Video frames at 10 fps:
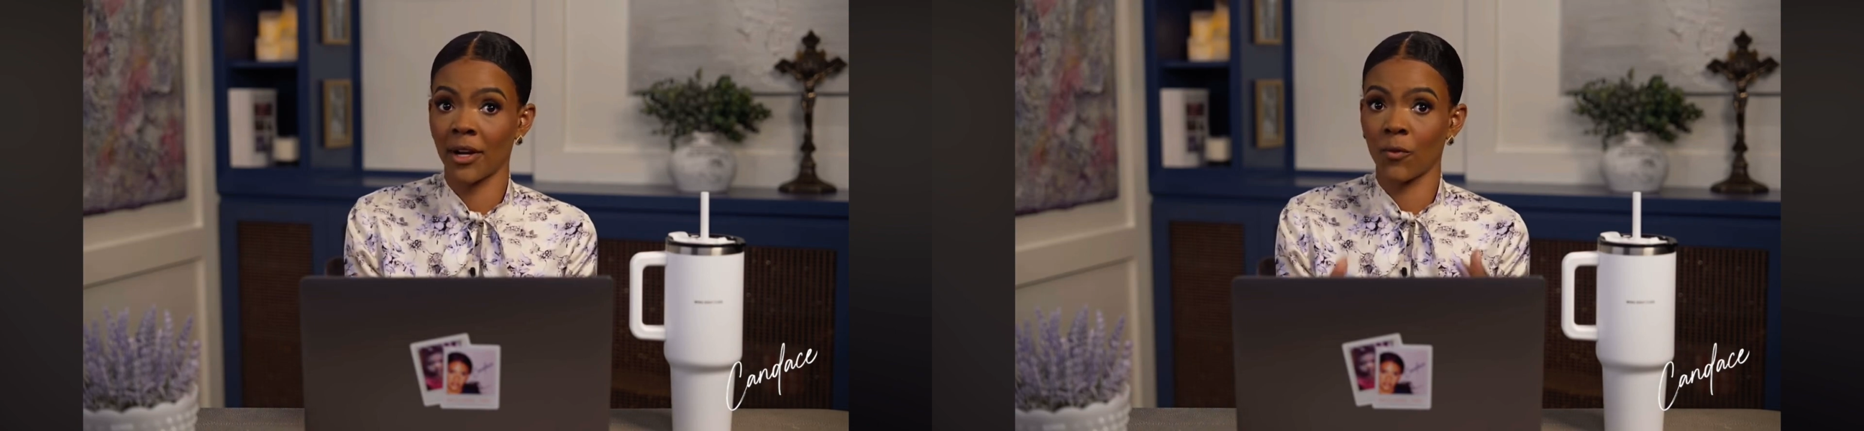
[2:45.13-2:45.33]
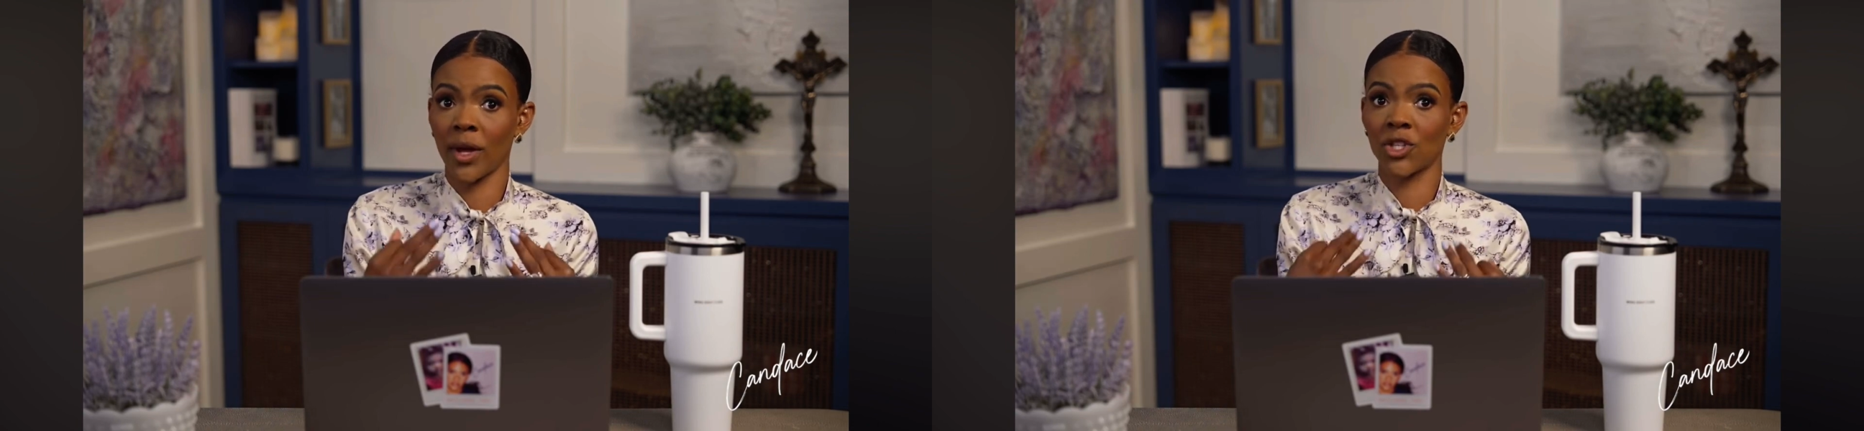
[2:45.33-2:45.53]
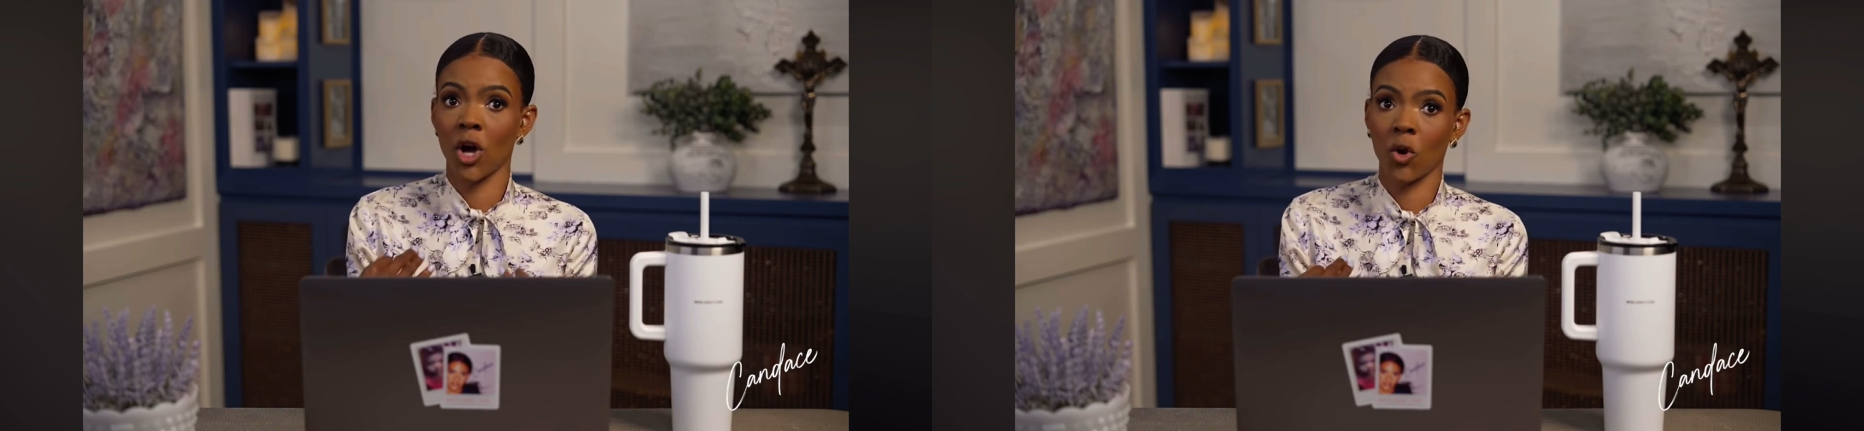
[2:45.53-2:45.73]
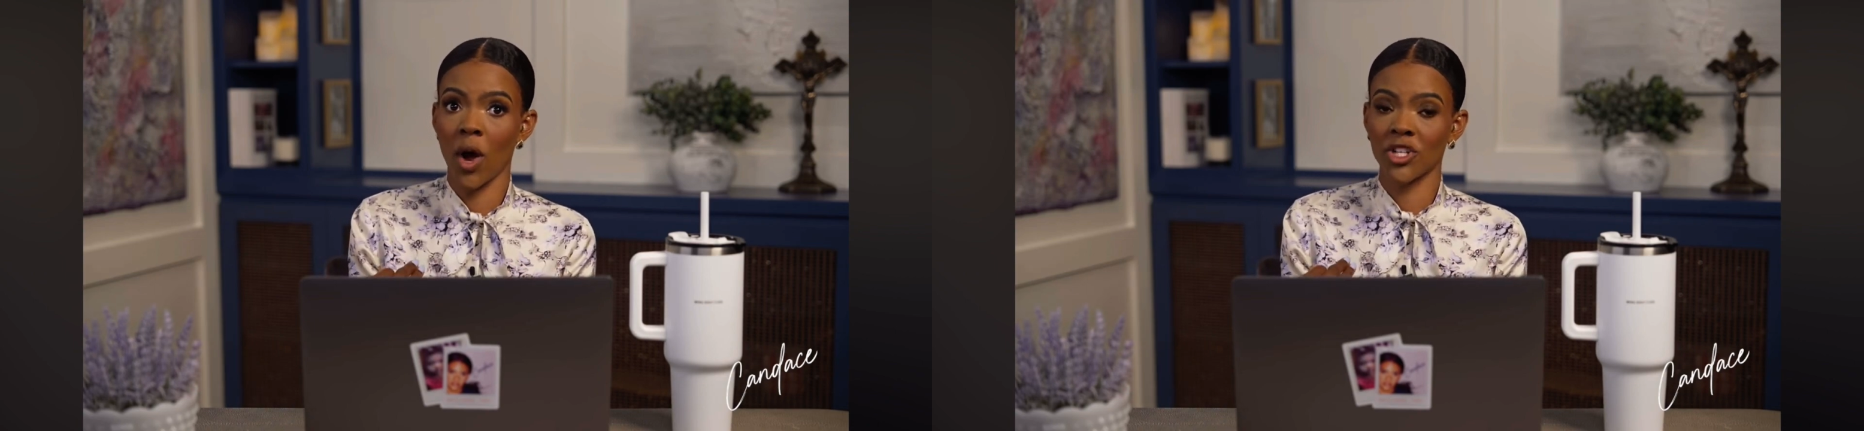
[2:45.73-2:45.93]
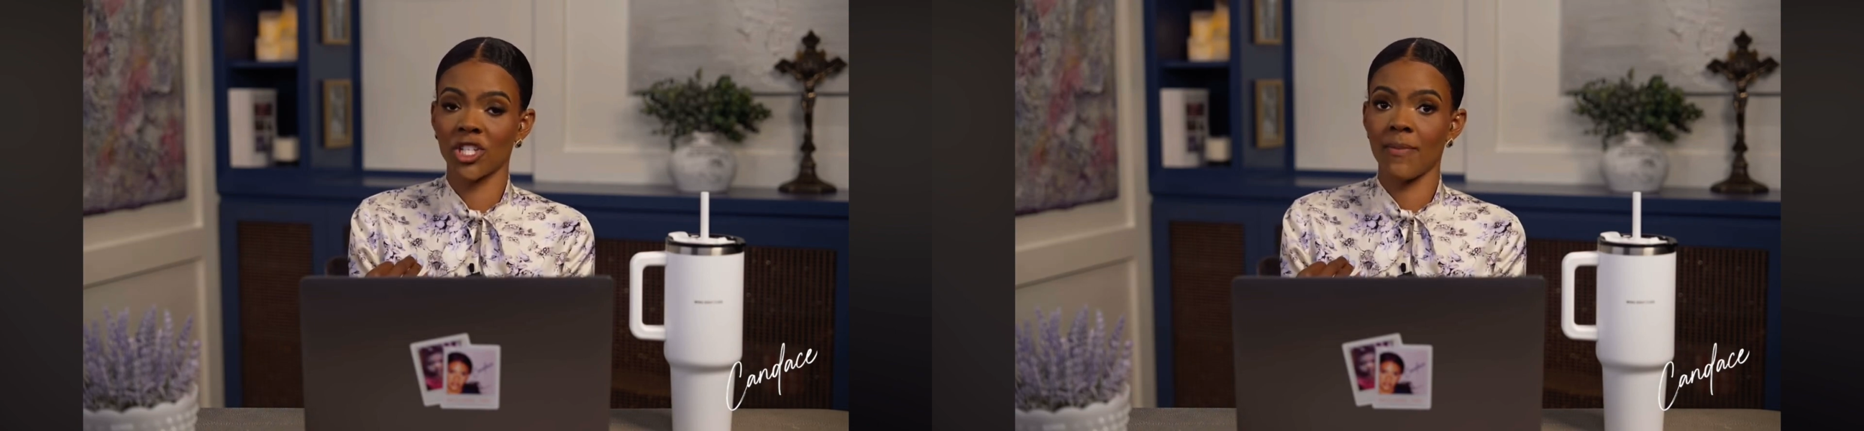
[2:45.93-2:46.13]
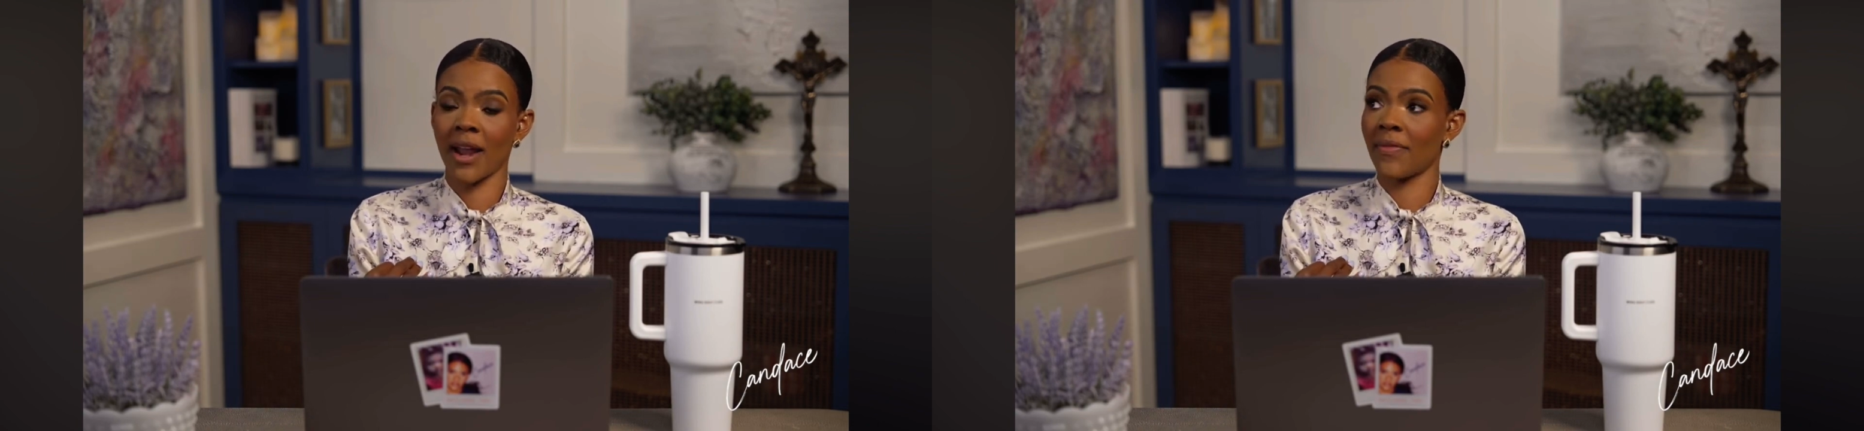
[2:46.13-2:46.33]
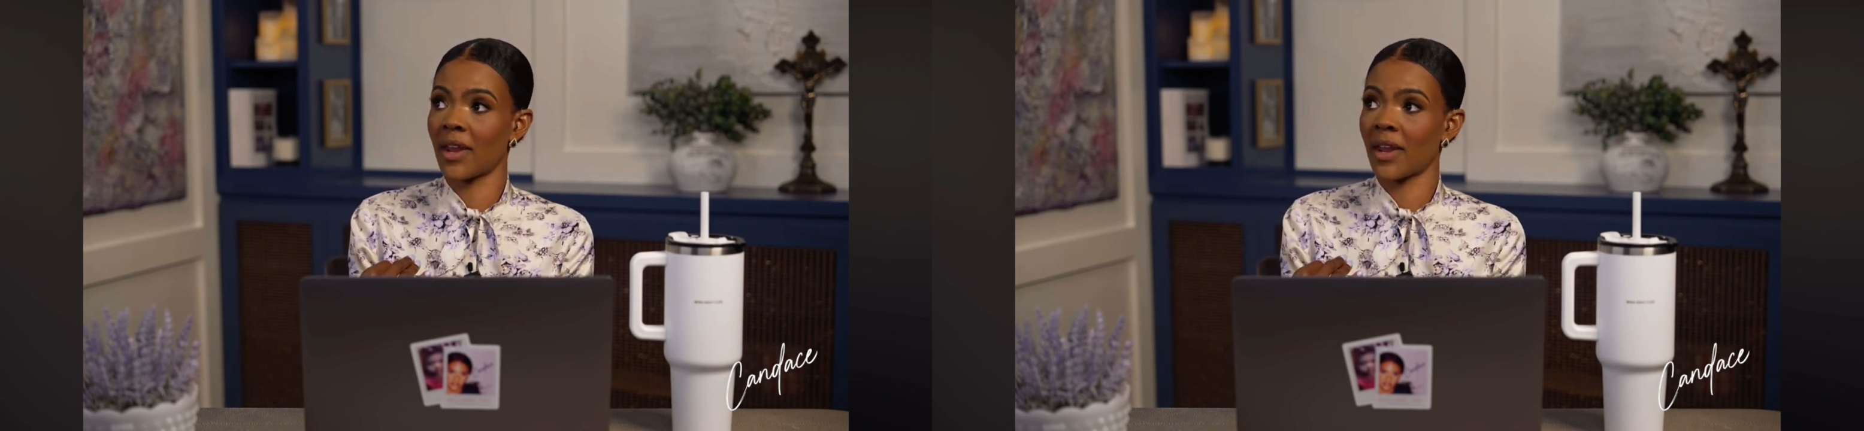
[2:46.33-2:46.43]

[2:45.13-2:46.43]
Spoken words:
but if we talk questions about it,